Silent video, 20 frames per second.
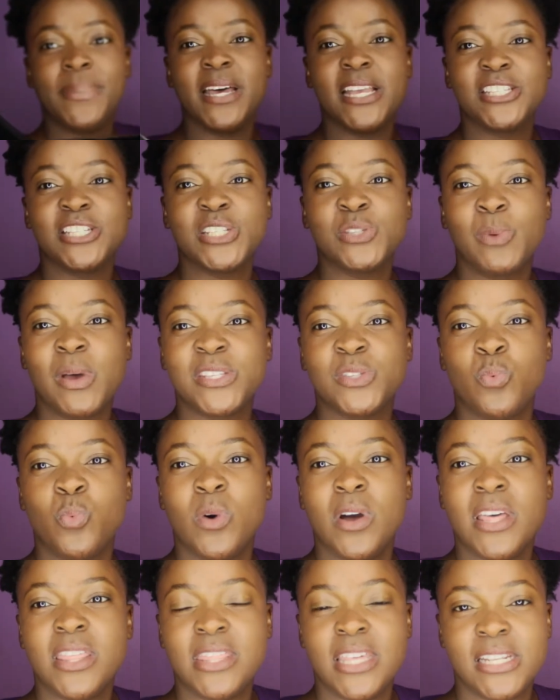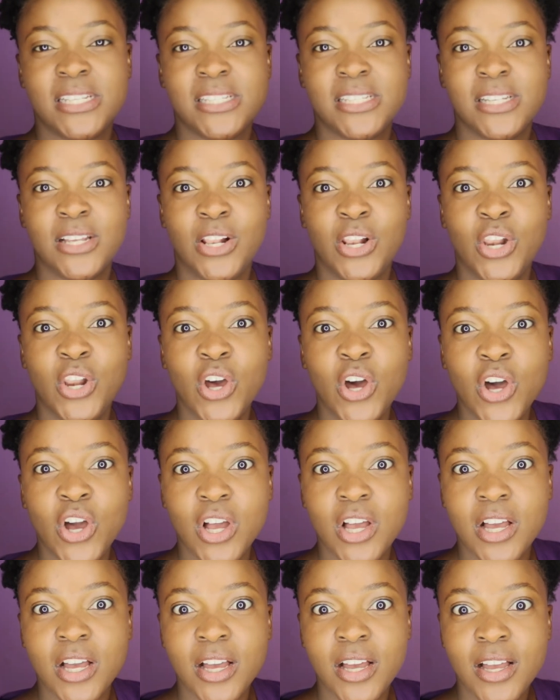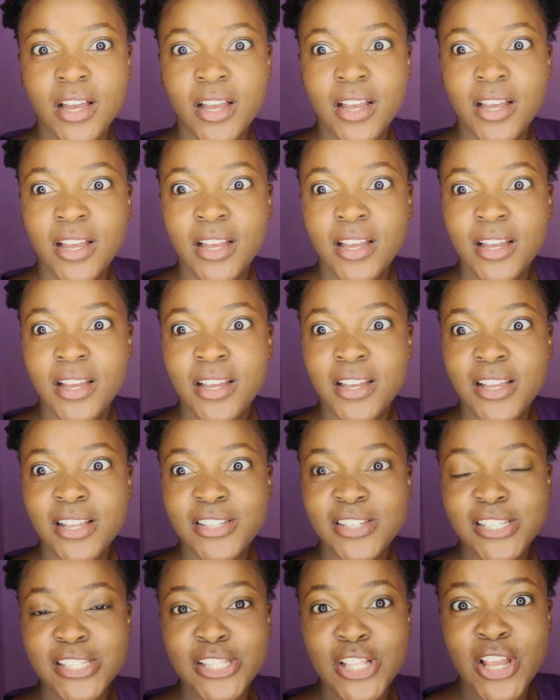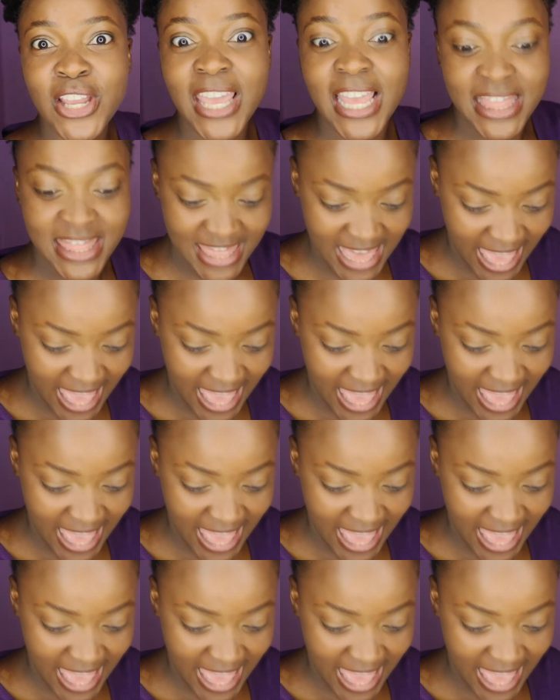purchase was worth it. Look! Just look at